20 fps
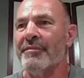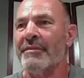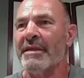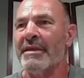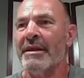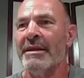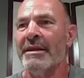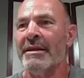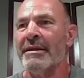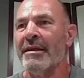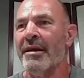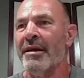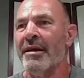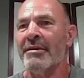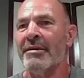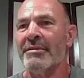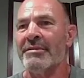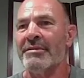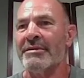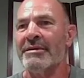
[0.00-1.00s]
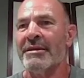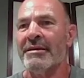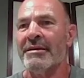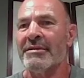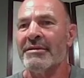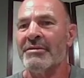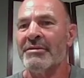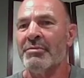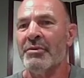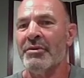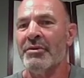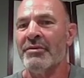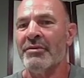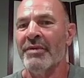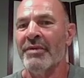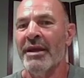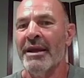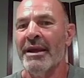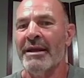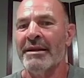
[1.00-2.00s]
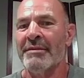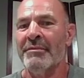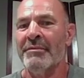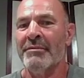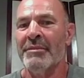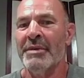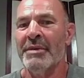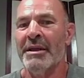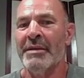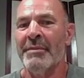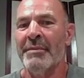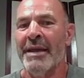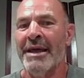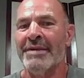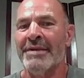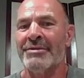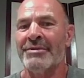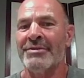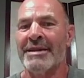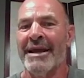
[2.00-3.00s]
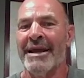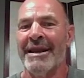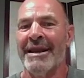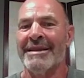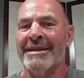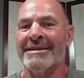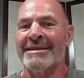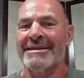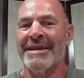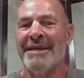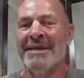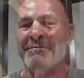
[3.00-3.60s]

And it all just a smooth flight. And being a manager is kind of the same